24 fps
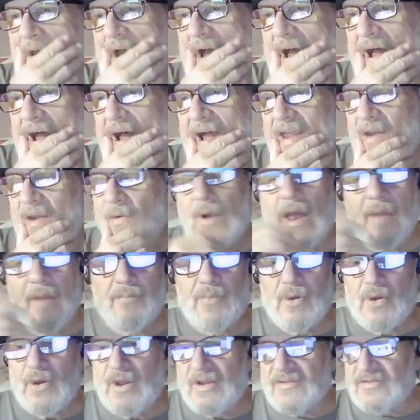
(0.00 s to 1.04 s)
Uh, he read
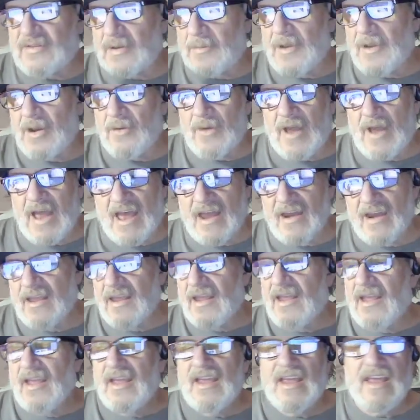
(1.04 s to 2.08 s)
Buddhism. He read
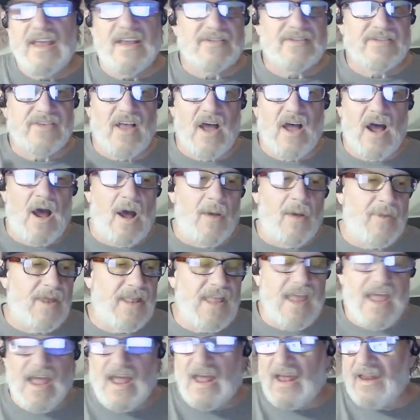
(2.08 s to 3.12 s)
Islam, and
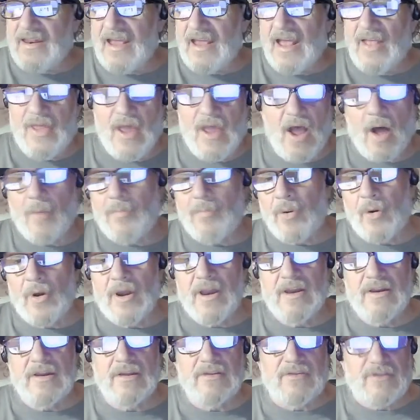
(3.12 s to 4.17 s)
and and they all
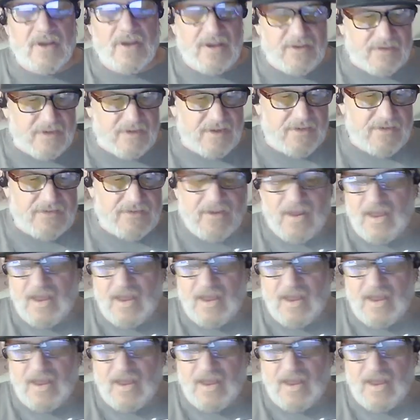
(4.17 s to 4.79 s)
pointed to Jesus.